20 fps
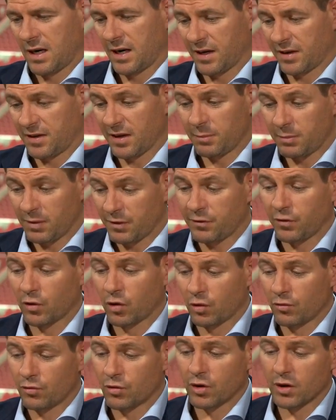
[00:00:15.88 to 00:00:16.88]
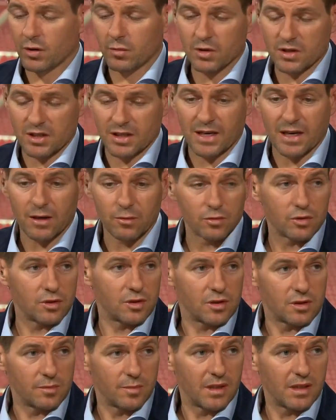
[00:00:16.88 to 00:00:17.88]
and I think before Roy was
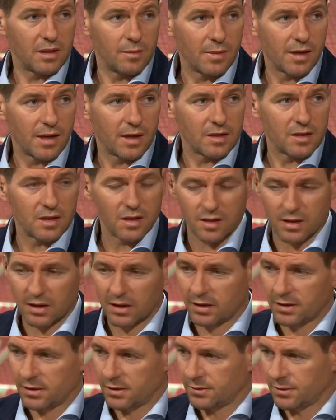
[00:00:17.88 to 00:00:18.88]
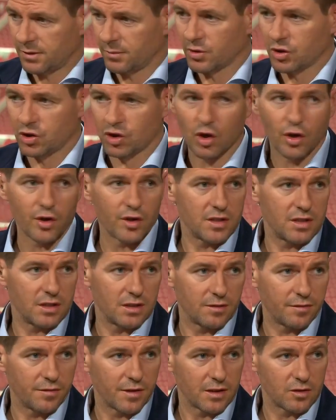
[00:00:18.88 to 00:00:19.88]
announced to be the manager, I think the
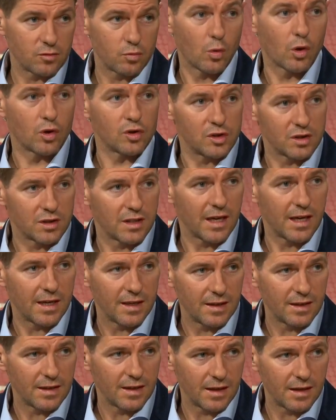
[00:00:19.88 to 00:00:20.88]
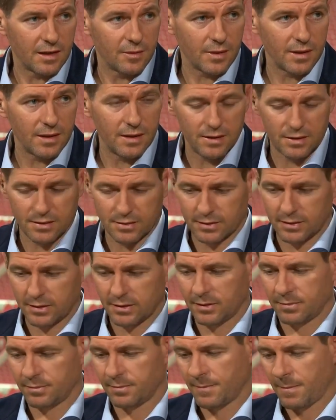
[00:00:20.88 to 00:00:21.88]
majority of the fans wanted Kenny in anyway.
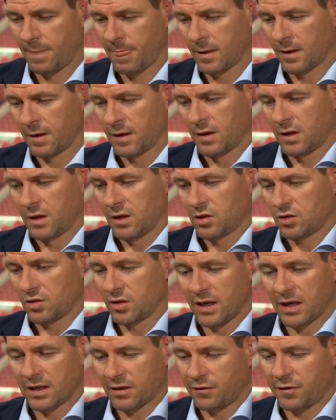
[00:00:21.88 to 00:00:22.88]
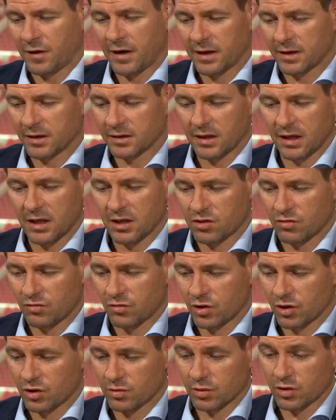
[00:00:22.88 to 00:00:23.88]
Um, So yeah, the final days of
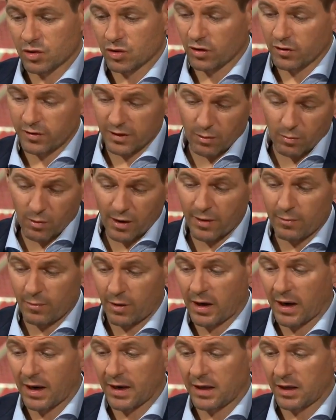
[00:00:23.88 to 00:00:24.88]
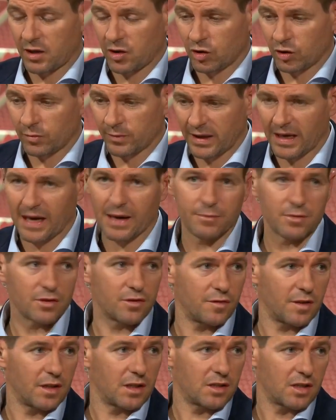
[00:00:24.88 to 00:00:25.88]
Roy's were tough, and then when Kenny came, the
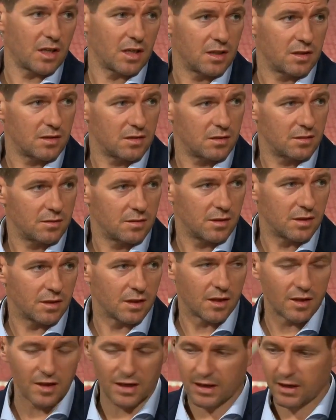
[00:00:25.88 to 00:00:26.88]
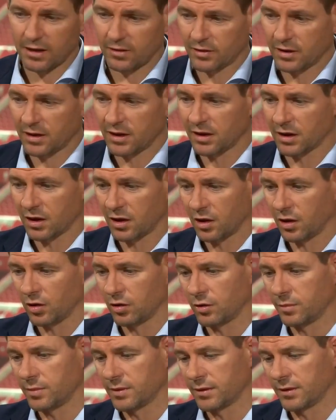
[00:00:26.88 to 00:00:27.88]
atmosphere changed in the ground and in the
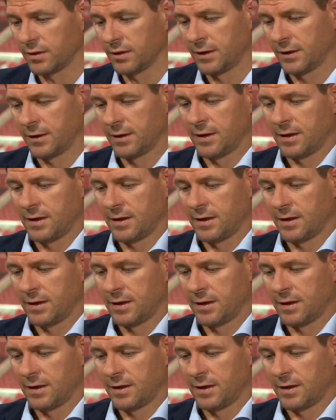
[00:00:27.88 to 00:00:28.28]
club, and